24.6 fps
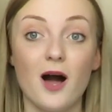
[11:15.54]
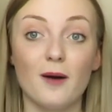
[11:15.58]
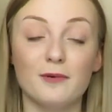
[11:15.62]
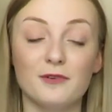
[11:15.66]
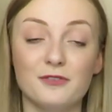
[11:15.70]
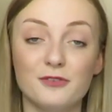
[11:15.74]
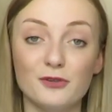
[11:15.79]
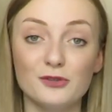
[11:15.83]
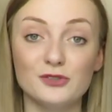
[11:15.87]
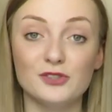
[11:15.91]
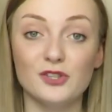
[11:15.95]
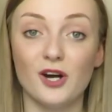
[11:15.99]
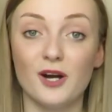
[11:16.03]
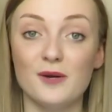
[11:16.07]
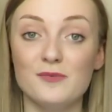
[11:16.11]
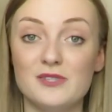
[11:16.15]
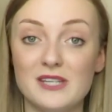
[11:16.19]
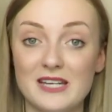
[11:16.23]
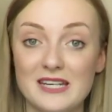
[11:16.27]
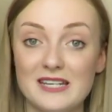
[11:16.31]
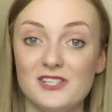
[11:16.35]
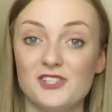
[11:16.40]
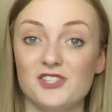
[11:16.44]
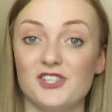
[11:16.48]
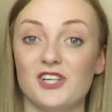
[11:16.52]
I'm a full-time
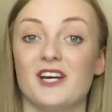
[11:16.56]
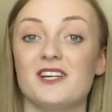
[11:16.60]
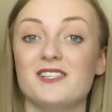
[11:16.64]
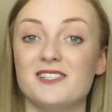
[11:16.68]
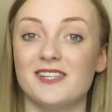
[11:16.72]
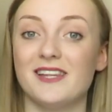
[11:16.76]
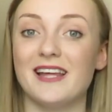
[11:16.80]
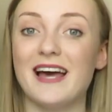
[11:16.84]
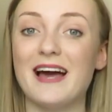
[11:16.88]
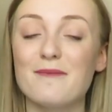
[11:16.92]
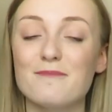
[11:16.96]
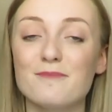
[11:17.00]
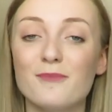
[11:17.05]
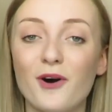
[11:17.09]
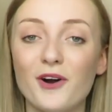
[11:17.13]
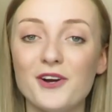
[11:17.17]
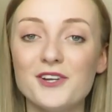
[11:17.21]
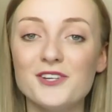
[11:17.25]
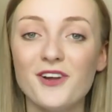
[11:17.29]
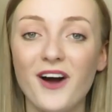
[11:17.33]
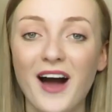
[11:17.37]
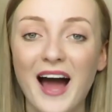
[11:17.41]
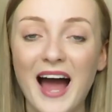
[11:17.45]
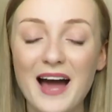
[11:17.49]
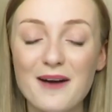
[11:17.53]
teacher, so that
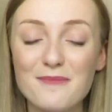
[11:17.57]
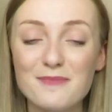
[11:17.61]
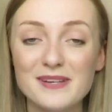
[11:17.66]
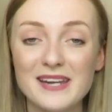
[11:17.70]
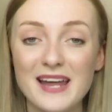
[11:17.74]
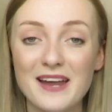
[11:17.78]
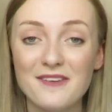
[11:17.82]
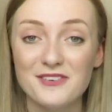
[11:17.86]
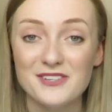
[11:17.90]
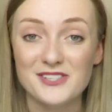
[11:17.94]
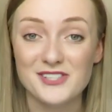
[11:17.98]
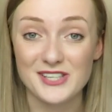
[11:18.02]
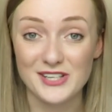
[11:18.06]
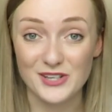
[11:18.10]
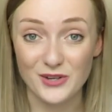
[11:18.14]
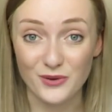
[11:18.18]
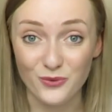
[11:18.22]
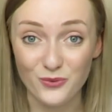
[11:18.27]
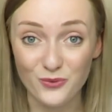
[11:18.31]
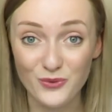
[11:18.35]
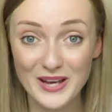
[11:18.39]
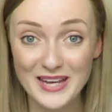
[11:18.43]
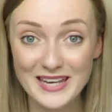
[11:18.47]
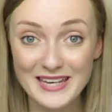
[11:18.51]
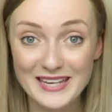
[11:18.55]
might not happen every single
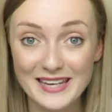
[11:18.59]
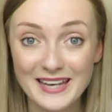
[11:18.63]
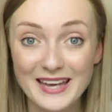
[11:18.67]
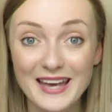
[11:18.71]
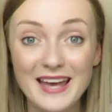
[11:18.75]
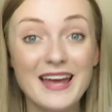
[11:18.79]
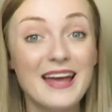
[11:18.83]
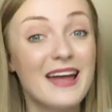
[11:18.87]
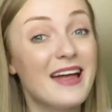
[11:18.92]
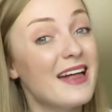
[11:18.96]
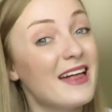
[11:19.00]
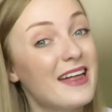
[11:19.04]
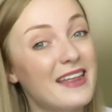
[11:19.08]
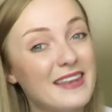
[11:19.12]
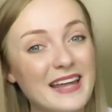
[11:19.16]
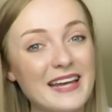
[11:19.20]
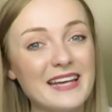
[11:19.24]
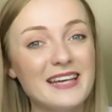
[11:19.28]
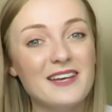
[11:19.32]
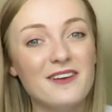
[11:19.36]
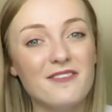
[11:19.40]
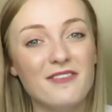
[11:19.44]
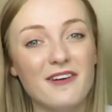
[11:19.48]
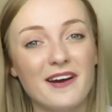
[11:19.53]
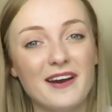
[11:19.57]
week.
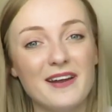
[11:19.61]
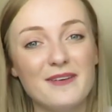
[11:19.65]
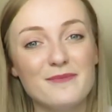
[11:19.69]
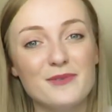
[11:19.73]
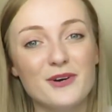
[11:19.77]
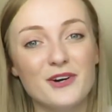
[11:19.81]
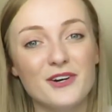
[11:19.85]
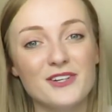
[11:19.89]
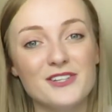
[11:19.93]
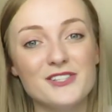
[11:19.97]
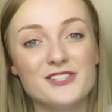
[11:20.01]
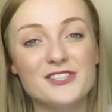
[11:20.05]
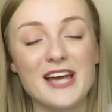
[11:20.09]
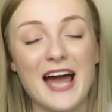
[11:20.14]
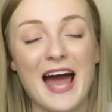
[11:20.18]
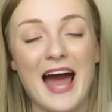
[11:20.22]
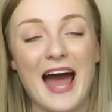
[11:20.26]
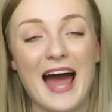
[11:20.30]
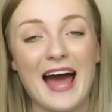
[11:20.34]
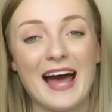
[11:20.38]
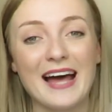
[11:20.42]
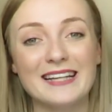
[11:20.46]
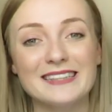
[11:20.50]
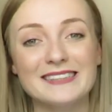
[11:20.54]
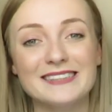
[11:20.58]
Thank you very much,
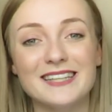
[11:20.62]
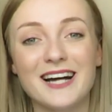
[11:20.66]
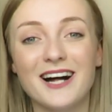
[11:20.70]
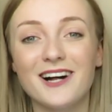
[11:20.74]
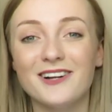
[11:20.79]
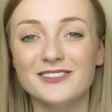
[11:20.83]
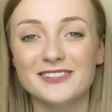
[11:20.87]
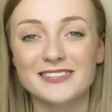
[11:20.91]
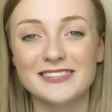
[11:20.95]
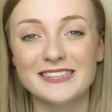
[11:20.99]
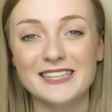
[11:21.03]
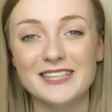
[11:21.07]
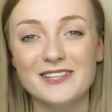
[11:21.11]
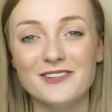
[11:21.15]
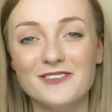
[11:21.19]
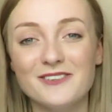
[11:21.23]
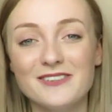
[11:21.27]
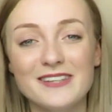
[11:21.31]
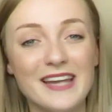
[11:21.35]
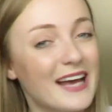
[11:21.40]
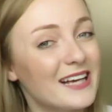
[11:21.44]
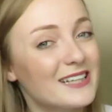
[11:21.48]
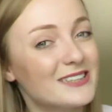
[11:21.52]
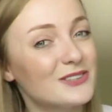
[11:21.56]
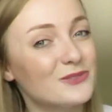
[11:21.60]
and I'll see you
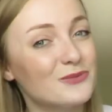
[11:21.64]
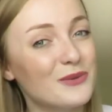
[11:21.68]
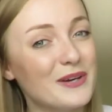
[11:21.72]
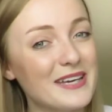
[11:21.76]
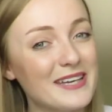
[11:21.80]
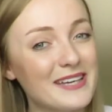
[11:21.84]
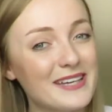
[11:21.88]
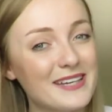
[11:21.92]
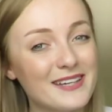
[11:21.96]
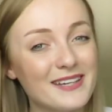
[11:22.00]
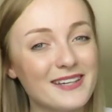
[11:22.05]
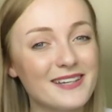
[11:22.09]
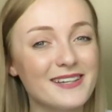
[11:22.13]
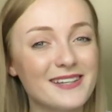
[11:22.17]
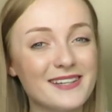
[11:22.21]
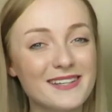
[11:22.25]
next week.